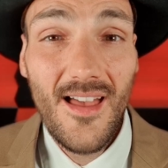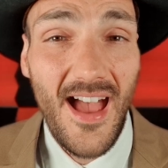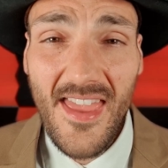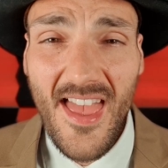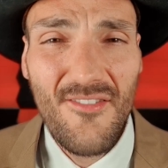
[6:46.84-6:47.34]

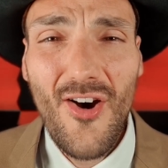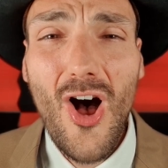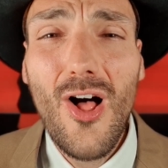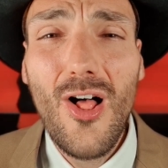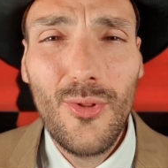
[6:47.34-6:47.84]
I
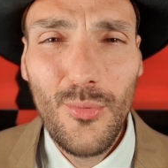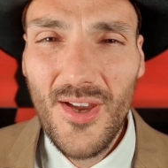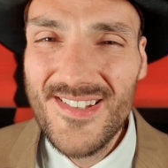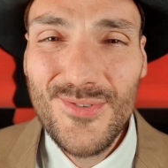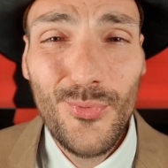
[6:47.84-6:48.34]
have
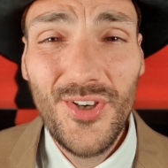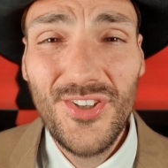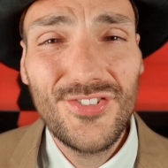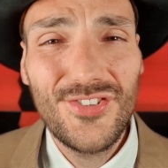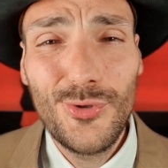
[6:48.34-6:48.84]
always
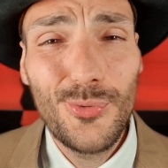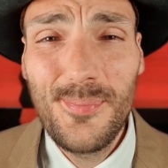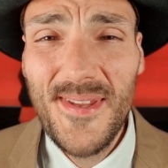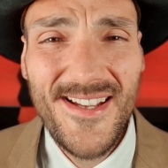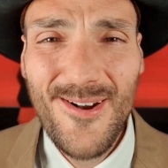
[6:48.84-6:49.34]
wished to
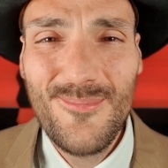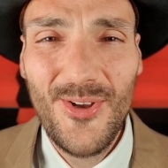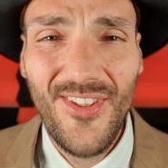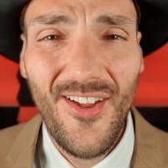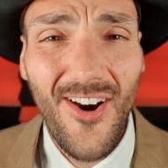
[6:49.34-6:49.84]
become
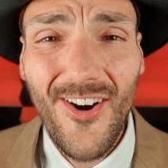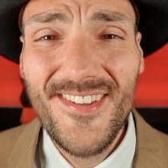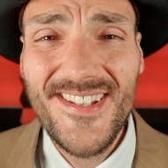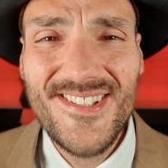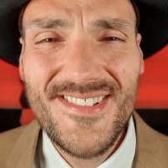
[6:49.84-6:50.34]
an
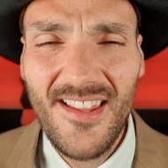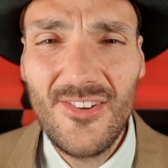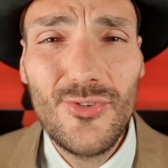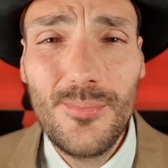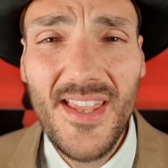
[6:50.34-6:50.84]
artist
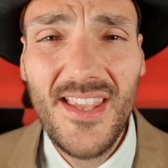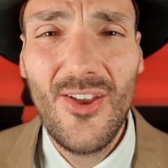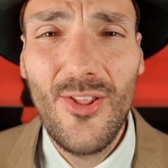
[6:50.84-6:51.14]
and to make a